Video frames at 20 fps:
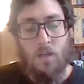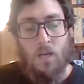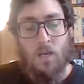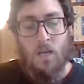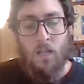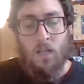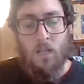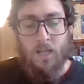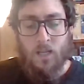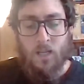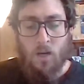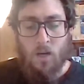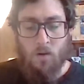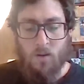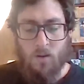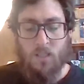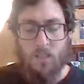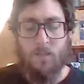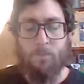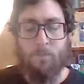Let
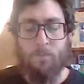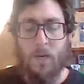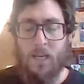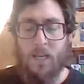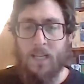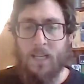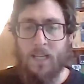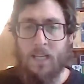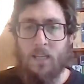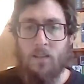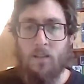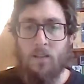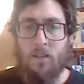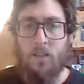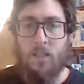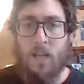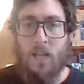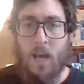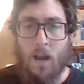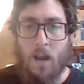currents bind
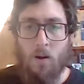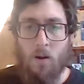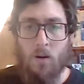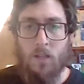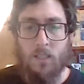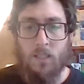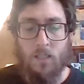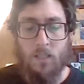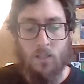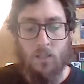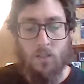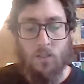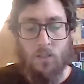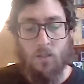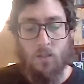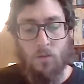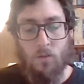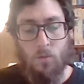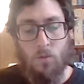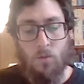and tear us in
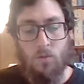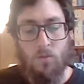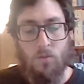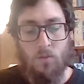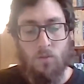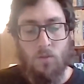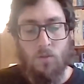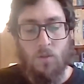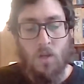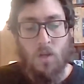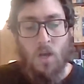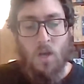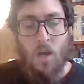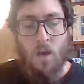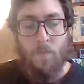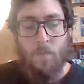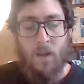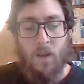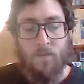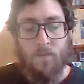two,
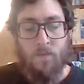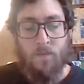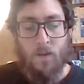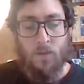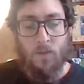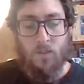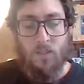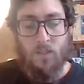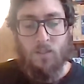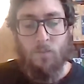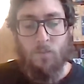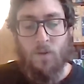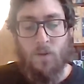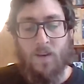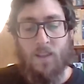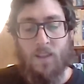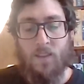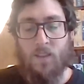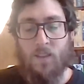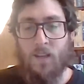make flotsam of
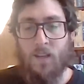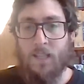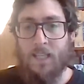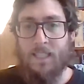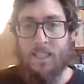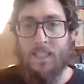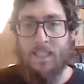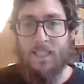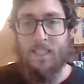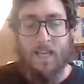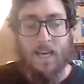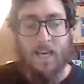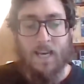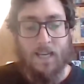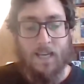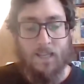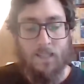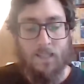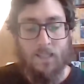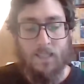our thighs and
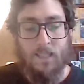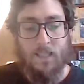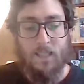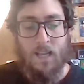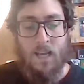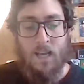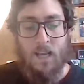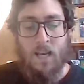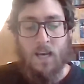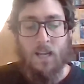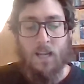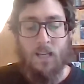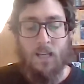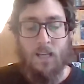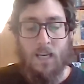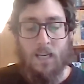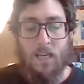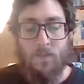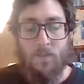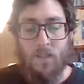hands, and
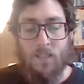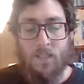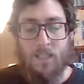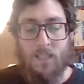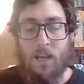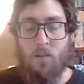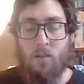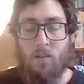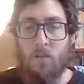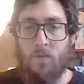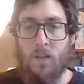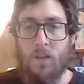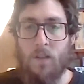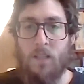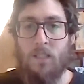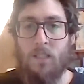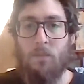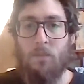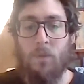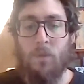leave us
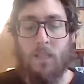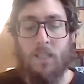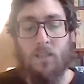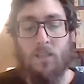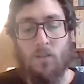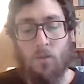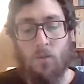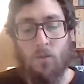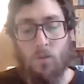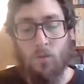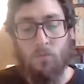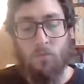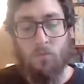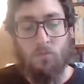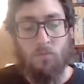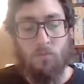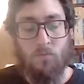irreversibly sawn.